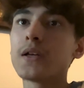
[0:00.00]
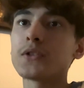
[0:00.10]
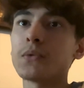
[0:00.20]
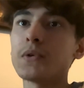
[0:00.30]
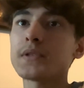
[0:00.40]

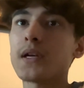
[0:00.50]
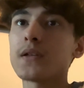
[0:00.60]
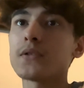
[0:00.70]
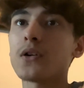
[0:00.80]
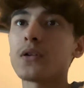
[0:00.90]
So once that
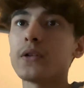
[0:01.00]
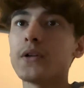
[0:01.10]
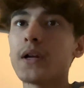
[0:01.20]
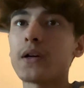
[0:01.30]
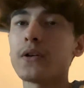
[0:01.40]
is all
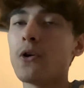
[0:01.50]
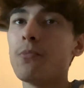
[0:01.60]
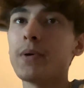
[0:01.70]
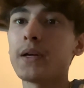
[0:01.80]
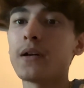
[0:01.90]
cleared, I could go
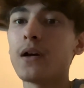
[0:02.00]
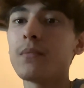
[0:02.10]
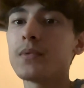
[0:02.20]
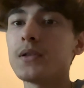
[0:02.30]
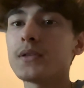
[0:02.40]
pick it
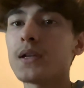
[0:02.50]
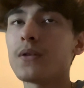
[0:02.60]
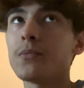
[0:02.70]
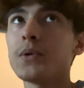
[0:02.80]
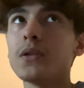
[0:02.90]
up. He said
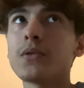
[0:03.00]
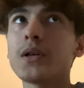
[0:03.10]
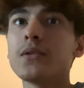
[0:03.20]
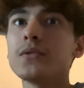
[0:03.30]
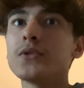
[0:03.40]
it'll be
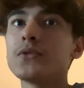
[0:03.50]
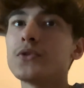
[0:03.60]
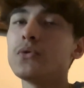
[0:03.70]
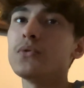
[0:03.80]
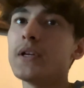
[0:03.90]
around
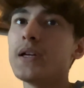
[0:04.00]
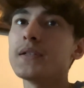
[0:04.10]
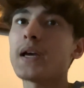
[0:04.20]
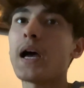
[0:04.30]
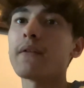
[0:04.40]
two
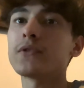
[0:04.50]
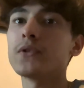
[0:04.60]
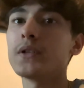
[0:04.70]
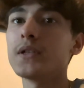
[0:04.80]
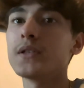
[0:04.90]
days
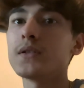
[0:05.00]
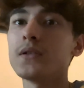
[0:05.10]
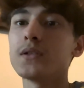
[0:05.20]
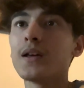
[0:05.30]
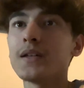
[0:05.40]
after it gets
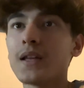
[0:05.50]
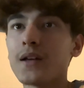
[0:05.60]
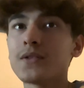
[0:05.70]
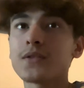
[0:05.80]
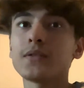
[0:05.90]
here. Yeah,
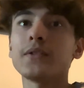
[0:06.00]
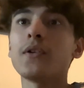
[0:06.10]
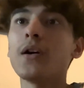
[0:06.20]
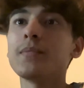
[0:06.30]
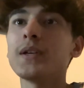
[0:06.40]
that's just a little
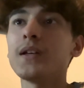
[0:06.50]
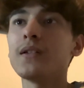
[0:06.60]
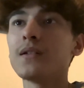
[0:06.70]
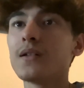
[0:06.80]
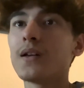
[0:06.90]

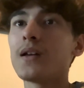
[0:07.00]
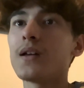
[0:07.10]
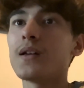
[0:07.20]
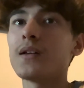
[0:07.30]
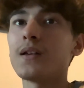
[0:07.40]
update.
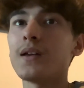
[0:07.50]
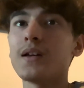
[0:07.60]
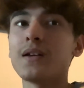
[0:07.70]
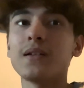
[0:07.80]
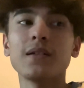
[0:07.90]

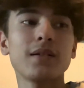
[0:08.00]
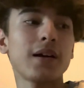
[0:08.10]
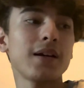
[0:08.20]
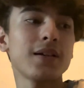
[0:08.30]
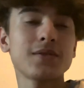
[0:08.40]
And
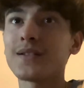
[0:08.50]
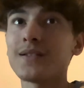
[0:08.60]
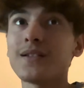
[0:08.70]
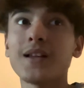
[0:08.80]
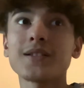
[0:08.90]
I guess
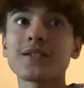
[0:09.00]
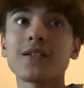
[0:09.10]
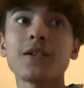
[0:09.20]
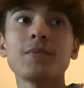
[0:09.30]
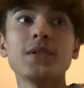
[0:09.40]
the next
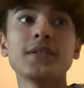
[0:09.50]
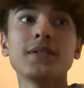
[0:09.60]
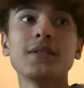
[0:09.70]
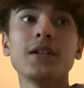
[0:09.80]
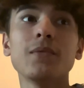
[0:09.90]
clip is
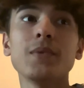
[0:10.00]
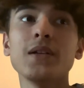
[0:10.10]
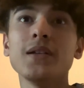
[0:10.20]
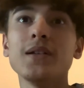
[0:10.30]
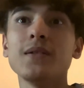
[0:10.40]
gonna
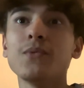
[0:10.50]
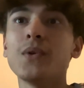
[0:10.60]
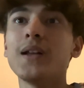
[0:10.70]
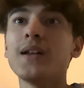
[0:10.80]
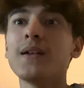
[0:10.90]
be
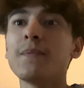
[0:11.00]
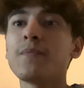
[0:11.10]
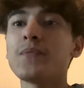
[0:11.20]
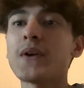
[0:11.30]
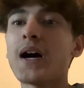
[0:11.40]
when
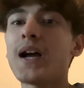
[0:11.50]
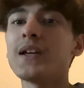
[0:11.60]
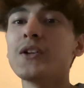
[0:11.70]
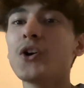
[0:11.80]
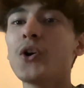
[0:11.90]
I
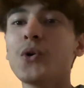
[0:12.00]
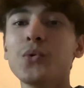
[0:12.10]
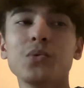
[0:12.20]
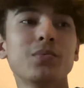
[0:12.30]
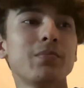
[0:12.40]

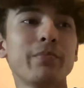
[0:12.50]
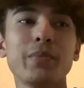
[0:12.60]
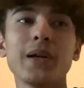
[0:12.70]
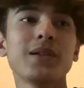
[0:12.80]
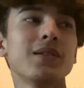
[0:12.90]
go
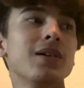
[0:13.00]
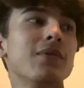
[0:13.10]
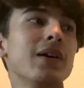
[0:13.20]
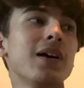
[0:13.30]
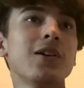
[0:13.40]
pick the
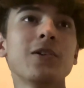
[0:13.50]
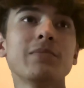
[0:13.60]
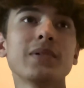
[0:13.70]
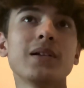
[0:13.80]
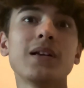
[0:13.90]
van up.